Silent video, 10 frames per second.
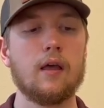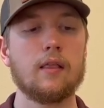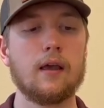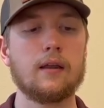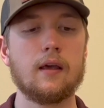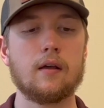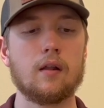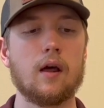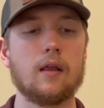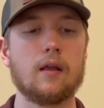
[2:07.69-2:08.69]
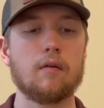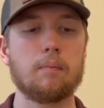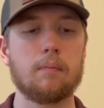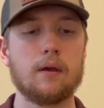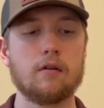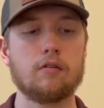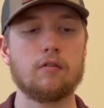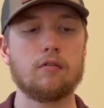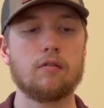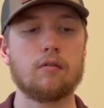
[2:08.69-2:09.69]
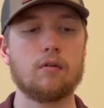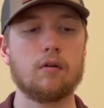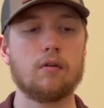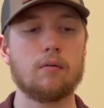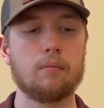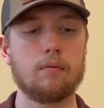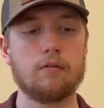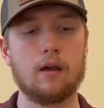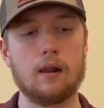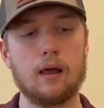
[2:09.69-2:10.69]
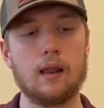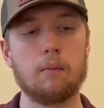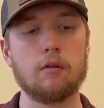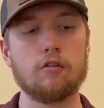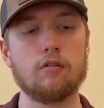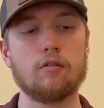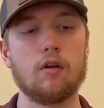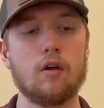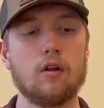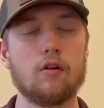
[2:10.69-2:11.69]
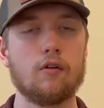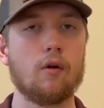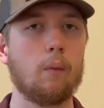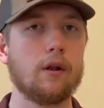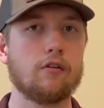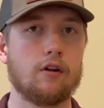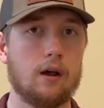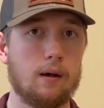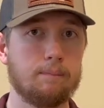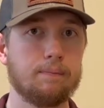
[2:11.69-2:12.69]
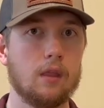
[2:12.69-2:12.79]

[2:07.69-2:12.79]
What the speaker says: They take a lot of their pictures or satellite images during the winter time.